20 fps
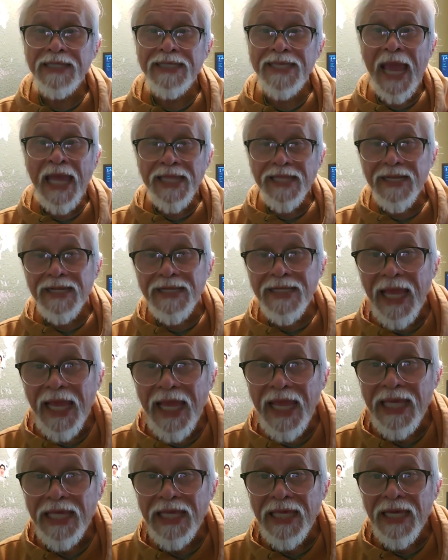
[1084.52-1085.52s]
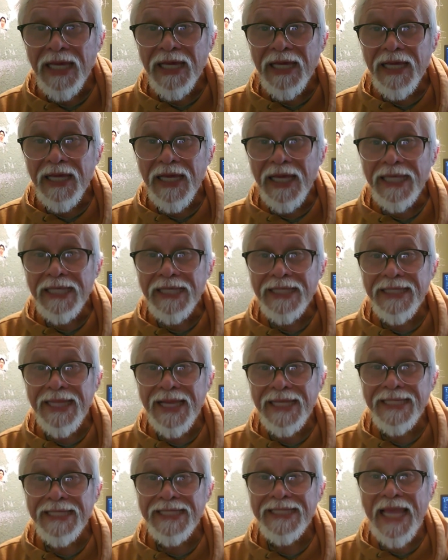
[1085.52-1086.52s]
Saturday is
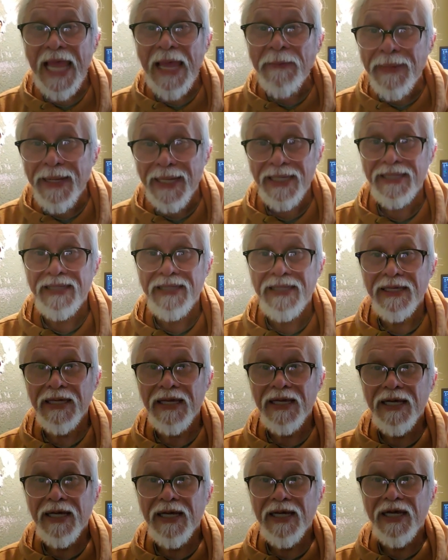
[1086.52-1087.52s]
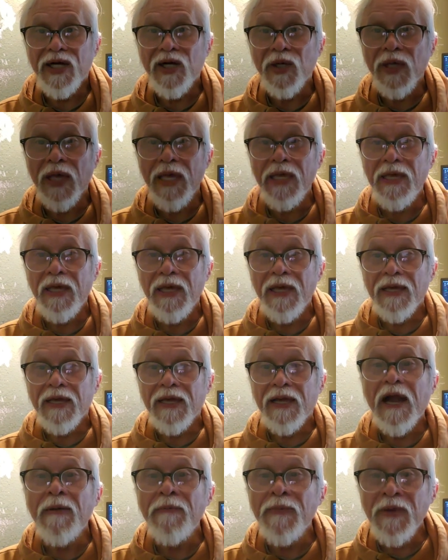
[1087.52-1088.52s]
the Sabbath. Okay?
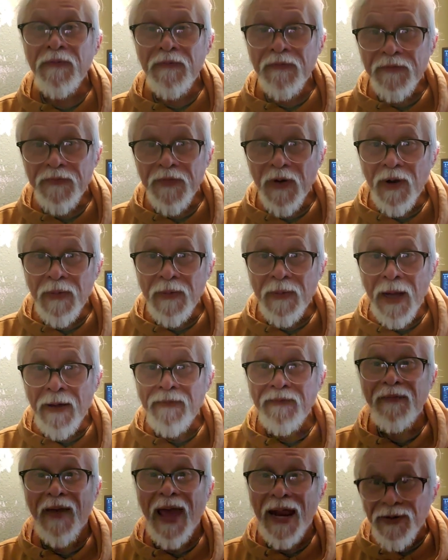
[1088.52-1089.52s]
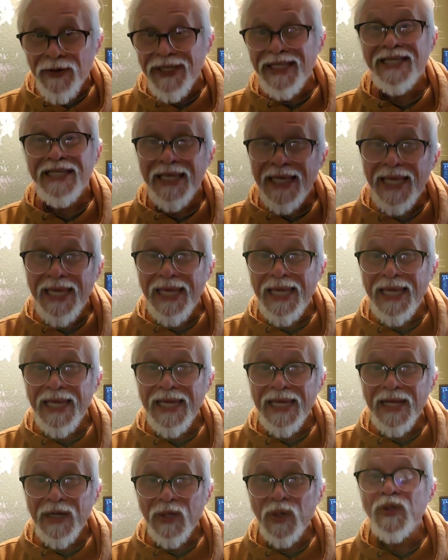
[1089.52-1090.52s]
Coming from a Pharisee
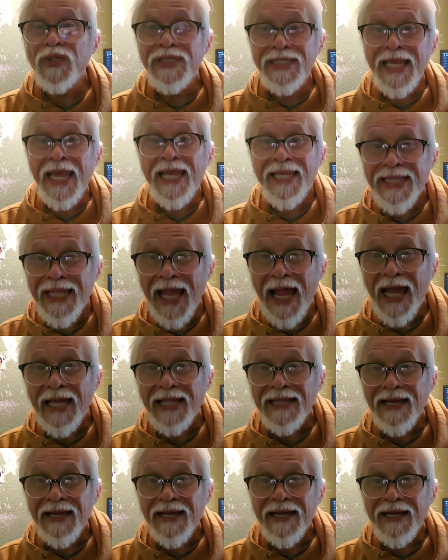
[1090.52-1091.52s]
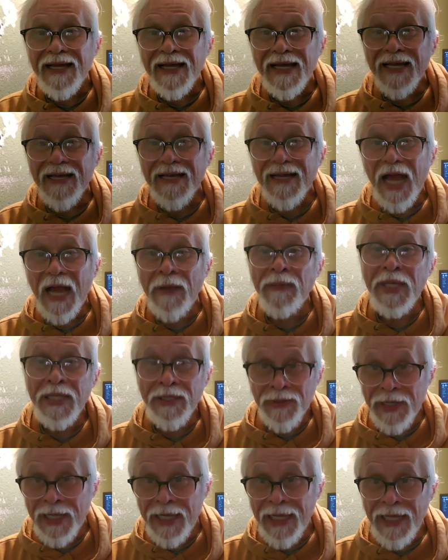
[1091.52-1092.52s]
who said that, I
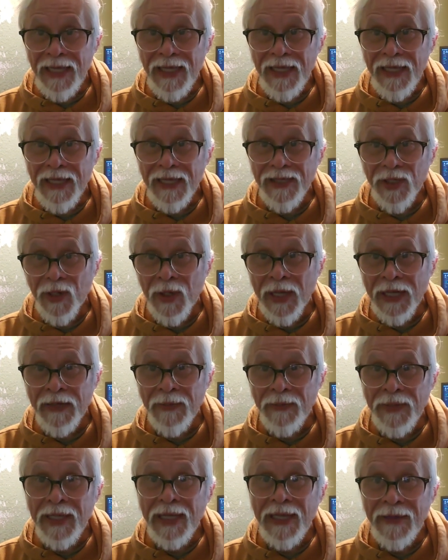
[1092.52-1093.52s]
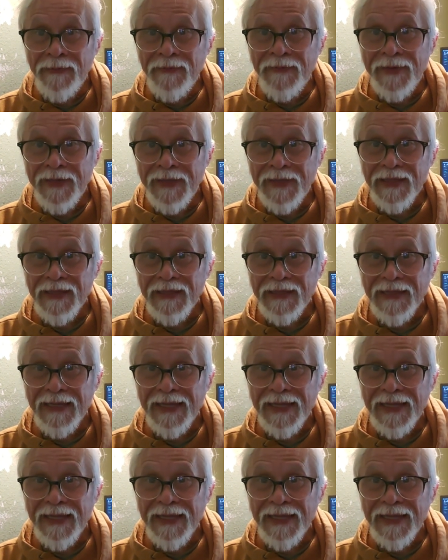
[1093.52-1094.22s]
mean, really? You're gonna believe it?